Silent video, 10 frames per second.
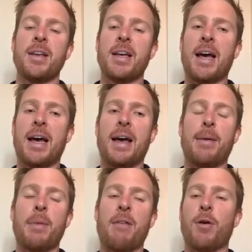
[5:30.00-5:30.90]

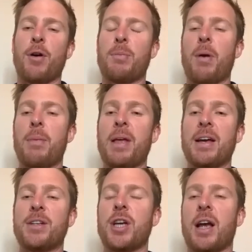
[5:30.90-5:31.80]
I've got probably
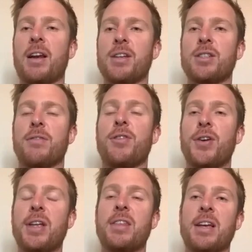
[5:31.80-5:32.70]
a checklist of
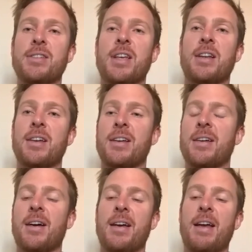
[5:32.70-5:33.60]
3 things that
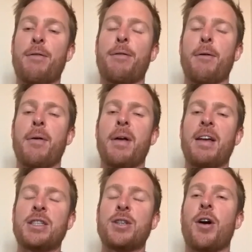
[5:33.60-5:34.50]
if
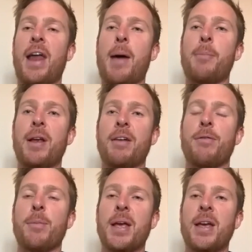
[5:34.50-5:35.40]
it's not happening
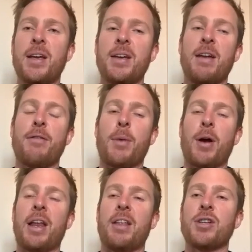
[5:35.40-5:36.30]
for me, if I'm not
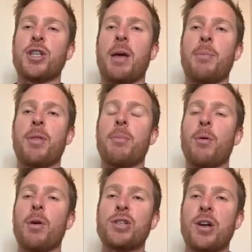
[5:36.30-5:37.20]
getting the shape on the
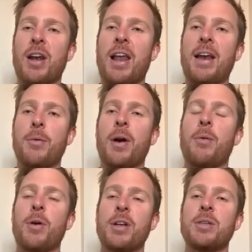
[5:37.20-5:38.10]
ball, it's not landing where I
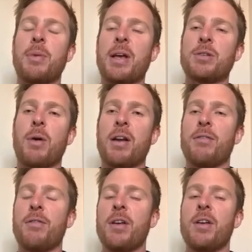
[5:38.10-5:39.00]
want it to be. It's one
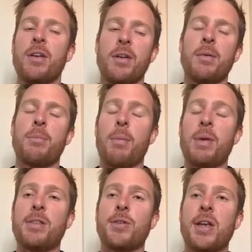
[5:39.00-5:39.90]
of
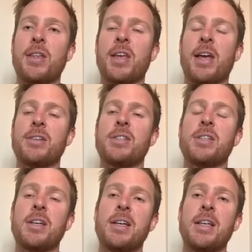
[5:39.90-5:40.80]
probably 3 things.